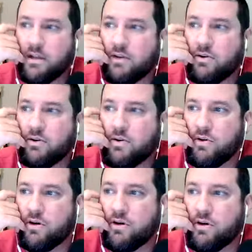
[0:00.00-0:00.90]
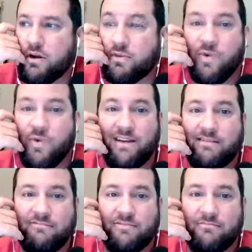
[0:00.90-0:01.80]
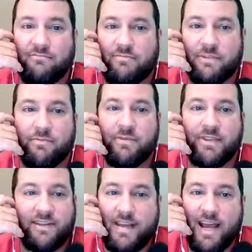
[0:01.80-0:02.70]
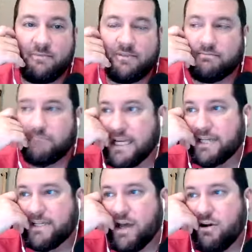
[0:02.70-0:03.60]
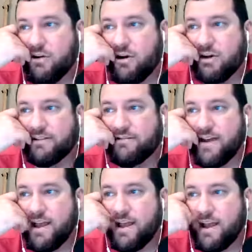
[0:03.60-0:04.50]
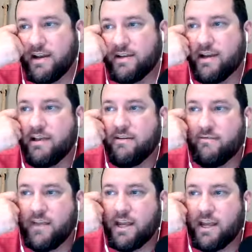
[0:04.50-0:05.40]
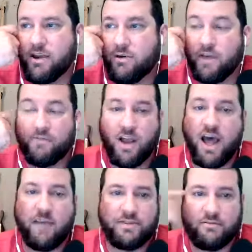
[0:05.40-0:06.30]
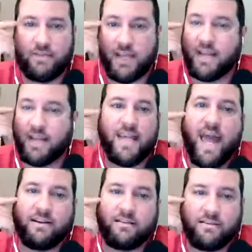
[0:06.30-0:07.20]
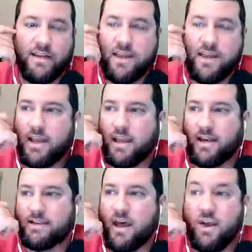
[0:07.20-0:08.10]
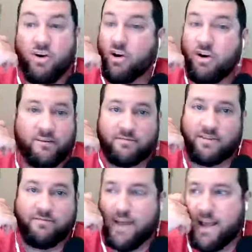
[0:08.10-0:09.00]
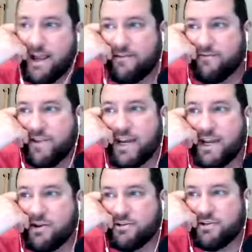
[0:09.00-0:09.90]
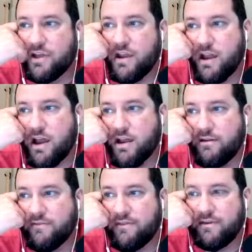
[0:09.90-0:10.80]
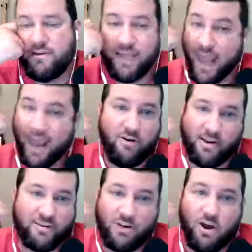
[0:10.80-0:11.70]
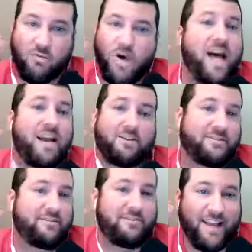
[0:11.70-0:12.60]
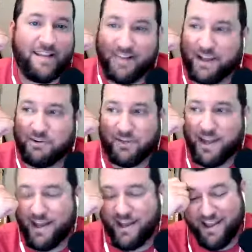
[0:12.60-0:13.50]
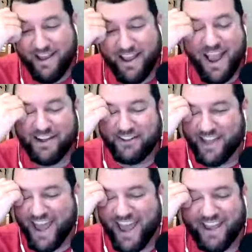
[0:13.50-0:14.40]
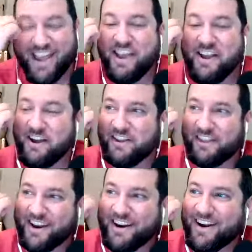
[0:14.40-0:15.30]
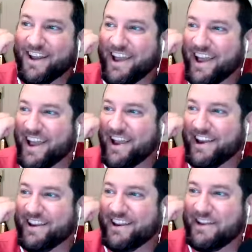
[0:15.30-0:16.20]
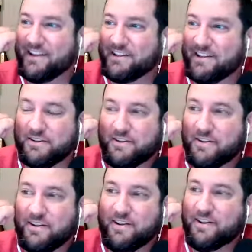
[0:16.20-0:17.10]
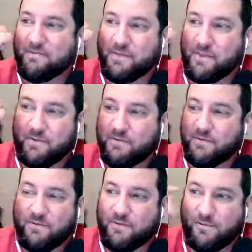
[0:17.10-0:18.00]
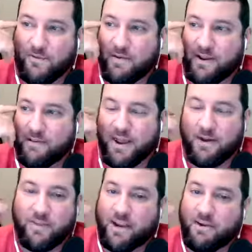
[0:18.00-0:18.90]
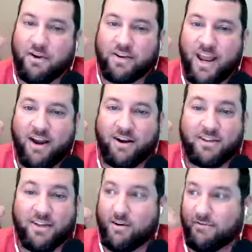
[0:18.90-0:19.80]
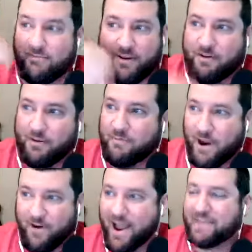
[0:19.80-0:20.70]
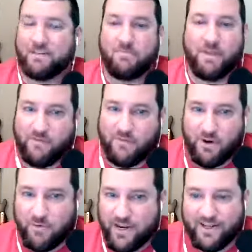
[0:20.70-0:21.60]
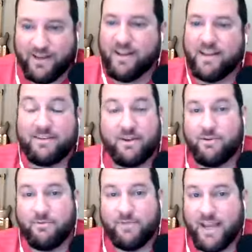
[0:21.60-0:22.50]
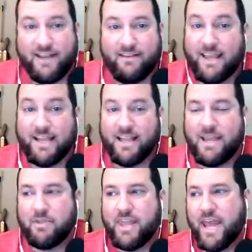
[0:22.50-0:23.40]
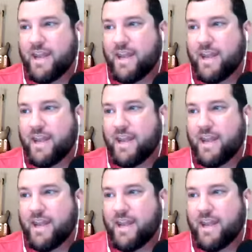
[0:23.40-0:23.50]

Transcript: or other white supremacist types. It is not hard to find video of cops getting attacked. It is not hard to find videos of Karens gone wild. That's actually a hashtag on there, and it's just women that are being called Karens that are, you know, harassing people for no reason, and so they get labeled that.